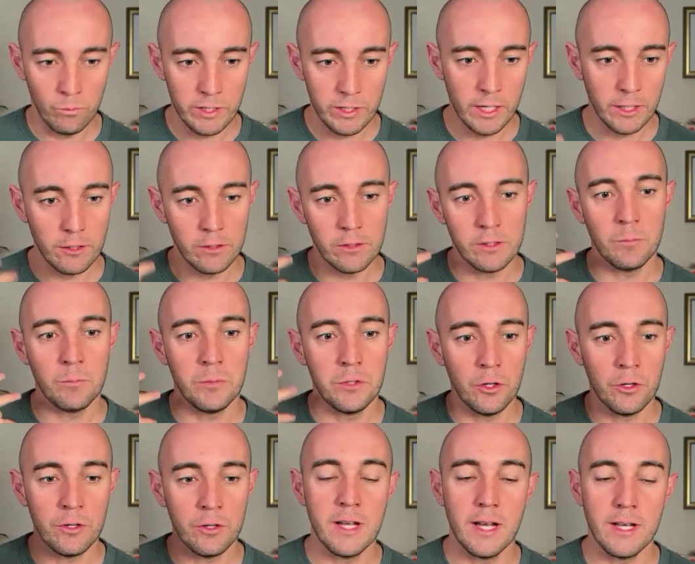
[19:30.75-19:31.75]
We are going
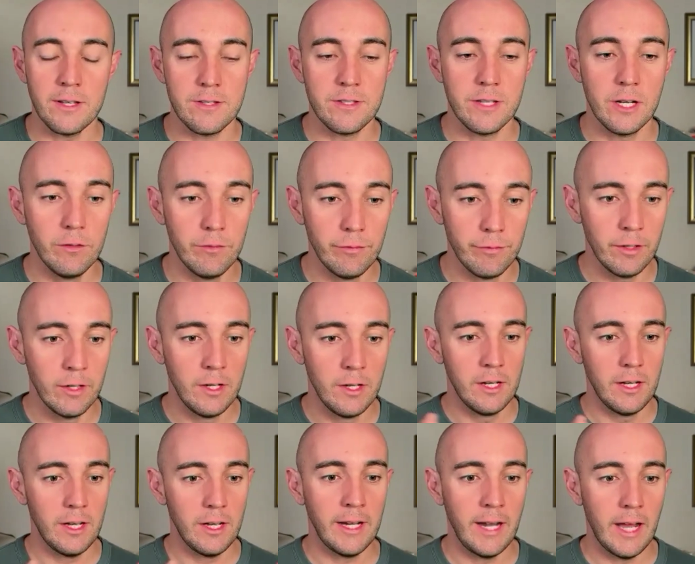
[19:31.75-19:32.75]
beyond ourself
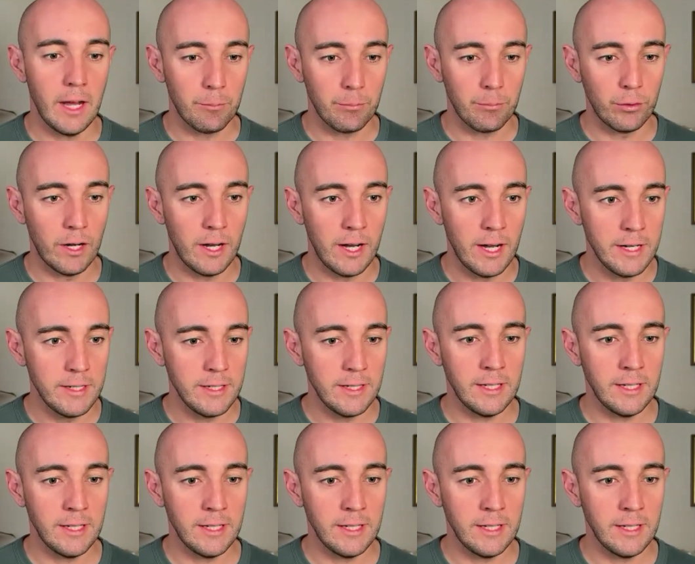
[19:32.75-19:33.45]
and our pride